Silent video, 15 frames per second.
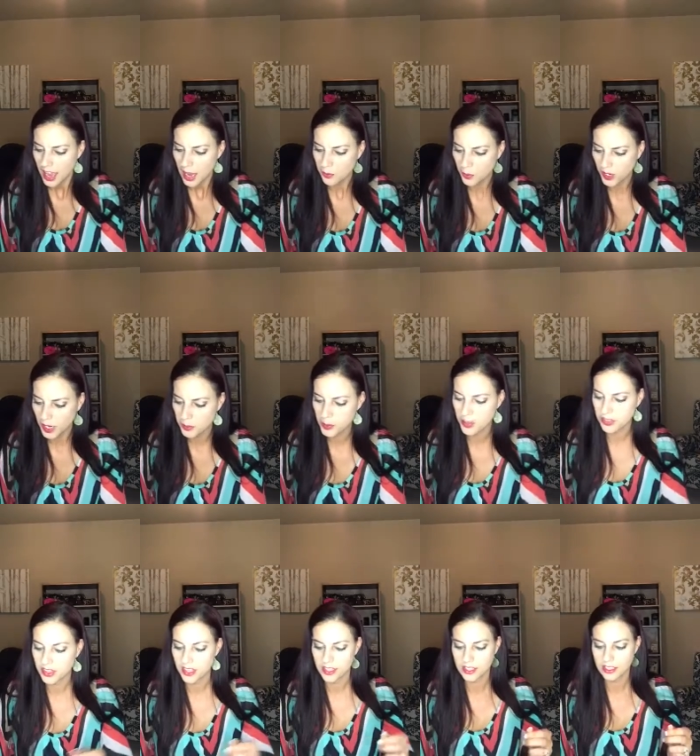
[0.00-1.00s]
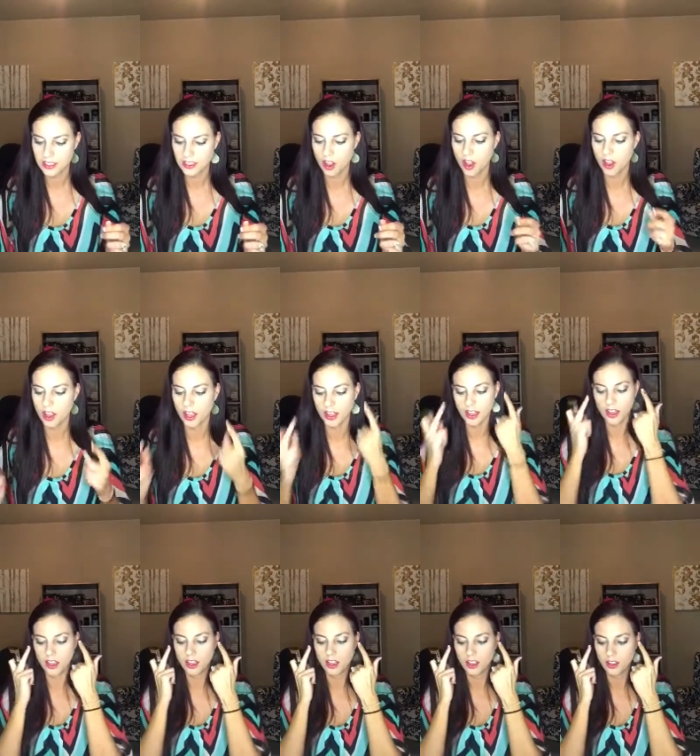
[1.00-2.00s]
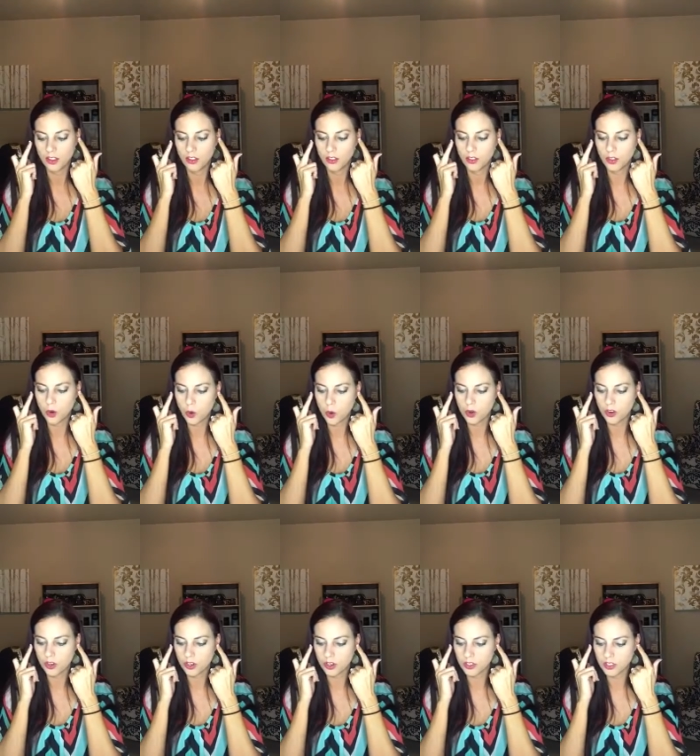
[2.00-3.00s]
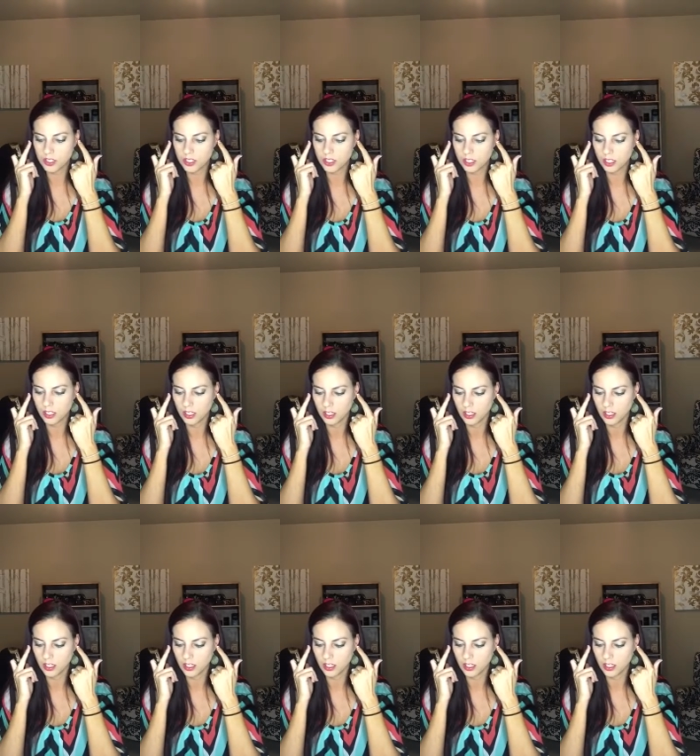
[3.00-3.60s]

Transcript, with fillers: And we're gonna put this on the corners